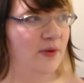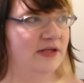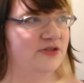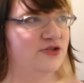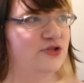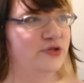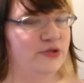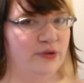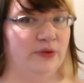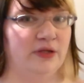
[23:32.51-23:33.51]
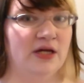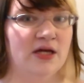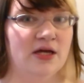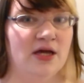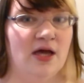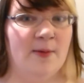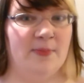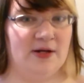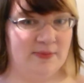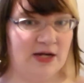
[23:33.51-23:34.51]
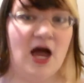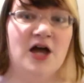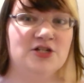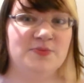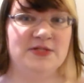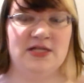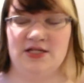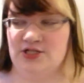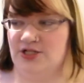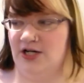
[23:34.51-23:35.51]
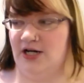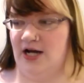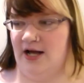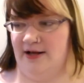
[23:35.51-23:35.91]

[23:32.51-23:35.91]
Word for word: one soon, but I'm not one hundred percent sure.